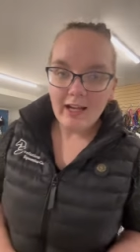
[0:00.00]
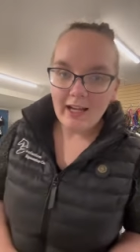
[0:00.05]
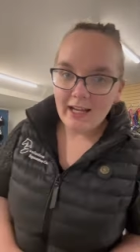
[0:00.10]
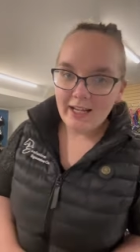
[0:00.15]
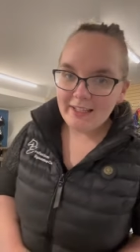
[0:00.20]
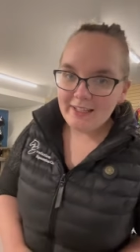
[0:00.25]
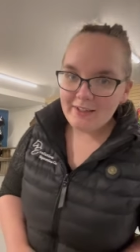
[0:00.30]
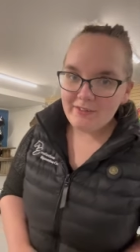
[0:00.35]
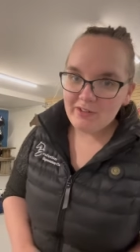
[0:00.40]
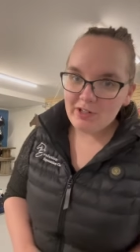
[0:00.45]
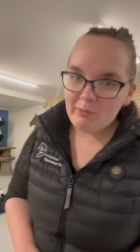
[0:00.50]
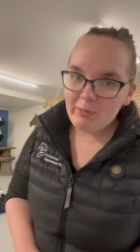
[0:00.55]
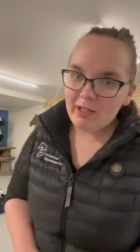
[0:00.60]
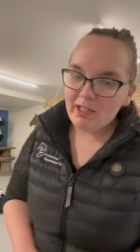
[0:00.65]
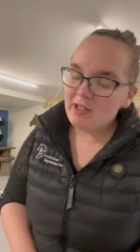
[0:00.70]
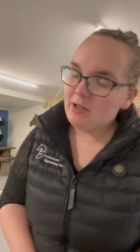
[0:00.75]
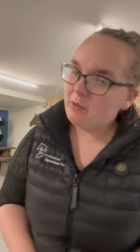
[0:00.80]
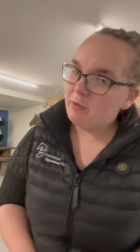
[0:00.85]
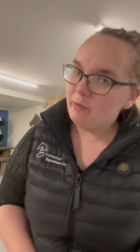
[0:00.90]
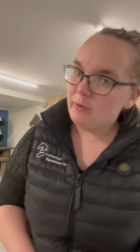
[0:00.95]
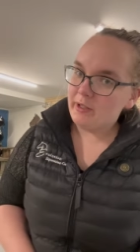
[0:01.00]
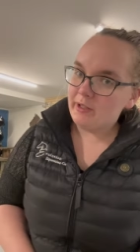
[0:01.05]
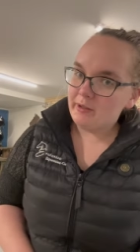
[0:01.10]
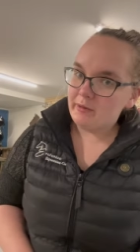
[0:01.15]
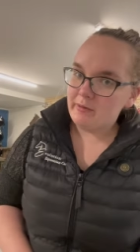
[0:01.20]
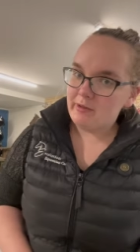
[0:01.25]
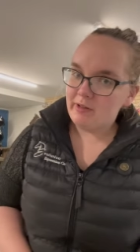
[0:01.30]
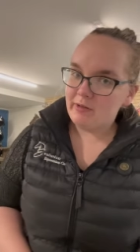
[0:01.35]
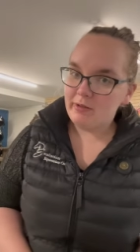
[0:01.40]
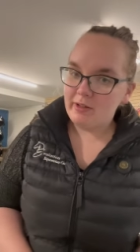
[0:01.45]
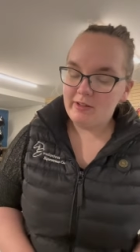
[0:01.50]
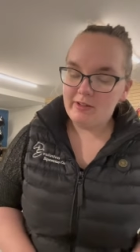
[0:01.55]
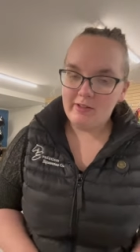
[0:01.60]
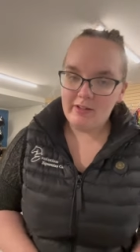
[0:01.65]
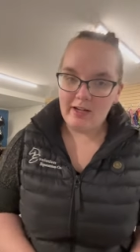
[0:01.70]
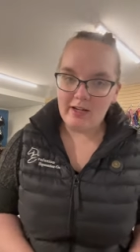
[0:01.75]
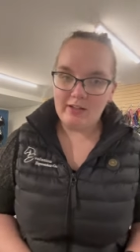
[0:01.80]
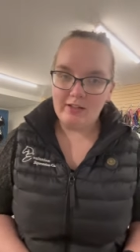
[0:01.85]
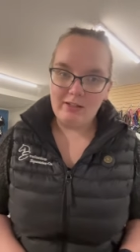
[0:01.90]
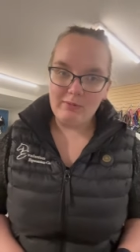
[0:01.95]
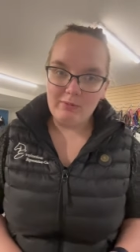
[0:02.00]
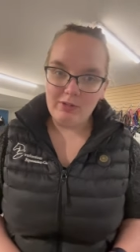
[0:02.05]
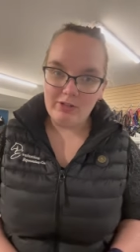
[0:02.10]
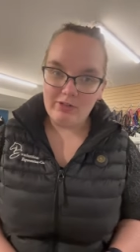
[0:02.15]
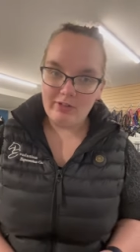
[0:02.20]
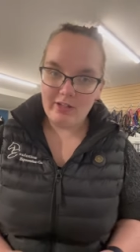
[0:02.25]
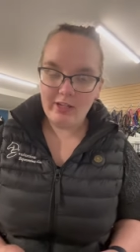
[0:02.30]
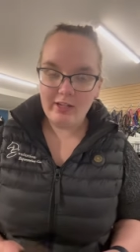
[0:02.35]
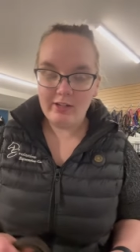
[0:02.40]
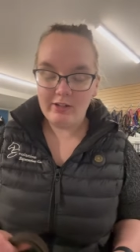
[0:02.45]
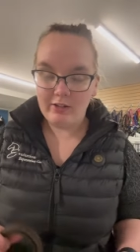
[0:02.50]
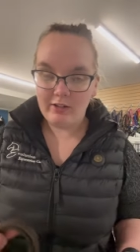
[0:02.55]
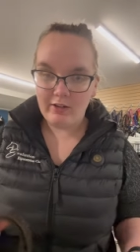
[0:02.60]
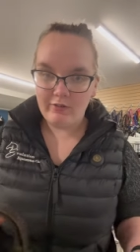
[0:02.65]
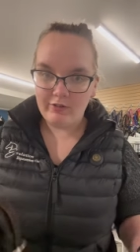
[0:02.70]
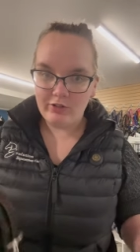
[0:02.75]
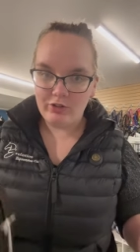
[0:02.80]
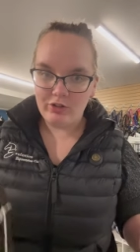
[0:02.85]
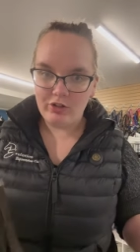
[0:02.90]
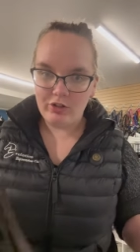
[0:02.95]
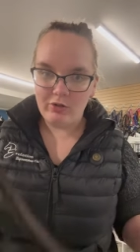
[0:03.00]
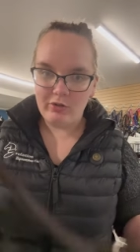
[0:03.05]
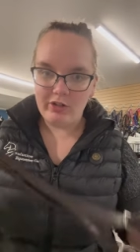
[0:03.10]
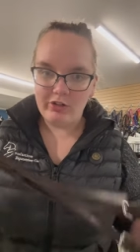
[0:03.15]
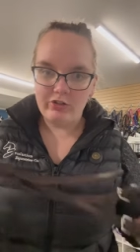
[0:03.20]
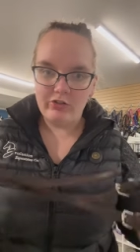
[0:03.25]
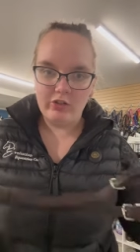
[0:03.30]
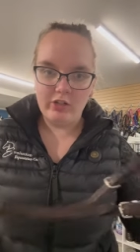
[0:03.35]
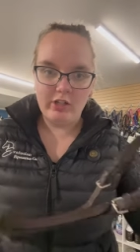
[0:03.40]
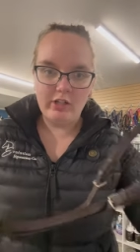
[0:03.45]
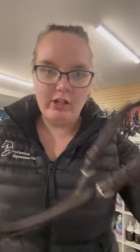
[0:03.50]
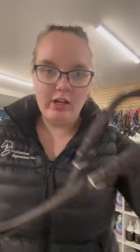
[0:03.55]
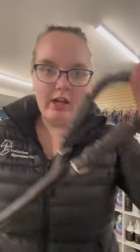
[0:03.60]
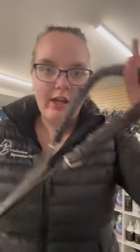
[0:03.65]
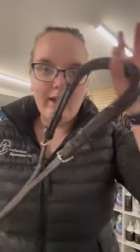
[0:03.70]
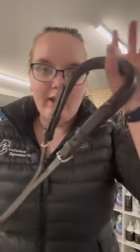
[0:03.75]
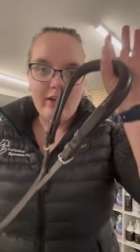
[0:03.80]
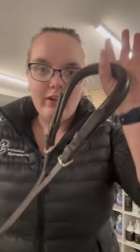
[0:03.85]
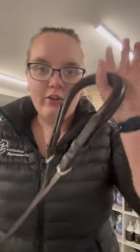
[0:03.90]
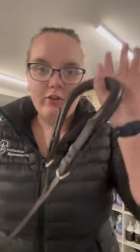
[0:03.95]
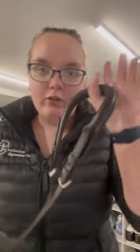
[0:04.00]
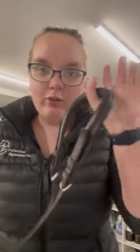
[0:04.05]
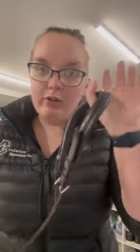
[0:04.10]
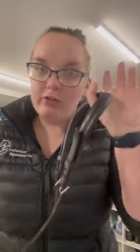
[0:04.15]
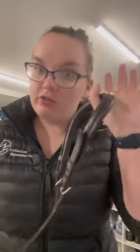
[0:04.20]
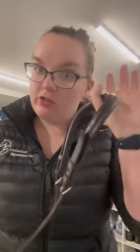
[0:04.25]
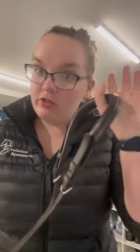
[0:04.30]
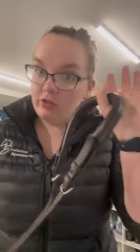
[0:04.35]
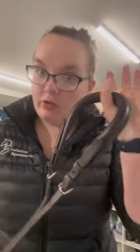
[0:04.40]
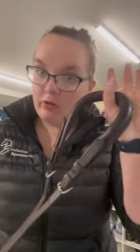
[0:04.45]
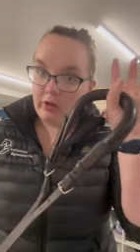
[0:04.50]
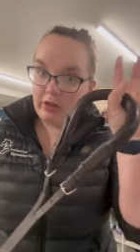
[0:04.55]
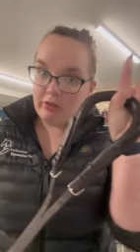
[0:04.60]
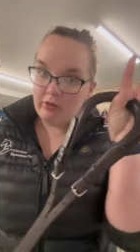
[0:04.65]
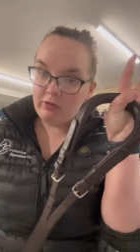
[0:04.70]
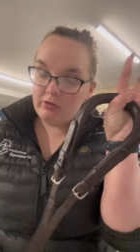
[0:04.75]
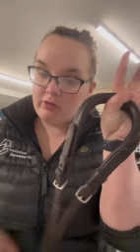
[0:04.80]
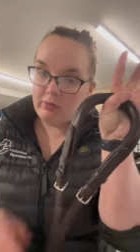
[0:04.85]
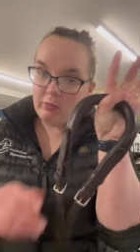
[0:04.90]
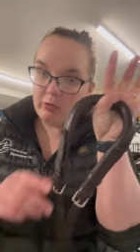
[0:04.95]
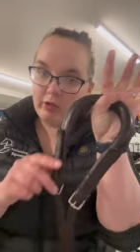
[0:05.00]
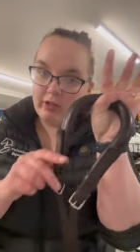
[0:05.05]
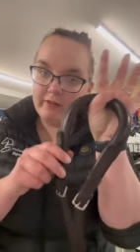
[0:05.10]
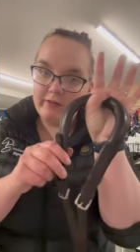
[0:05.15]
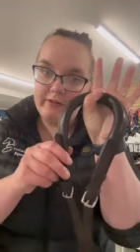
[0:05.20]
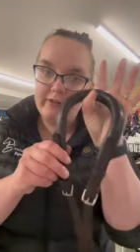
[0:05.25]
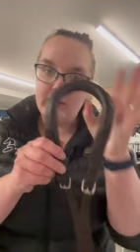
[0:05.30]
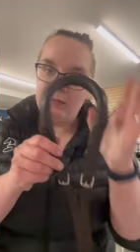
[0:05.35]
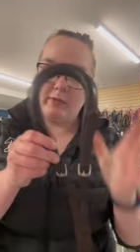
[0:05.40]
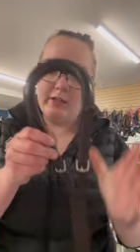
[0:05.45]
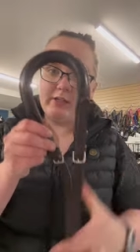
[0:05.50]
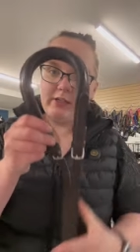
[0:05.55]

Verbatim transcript: Hi there everybody and welcome to this week's Tack Tip Tuesday here at Evolution Equestrian. So I was just going through some more consignment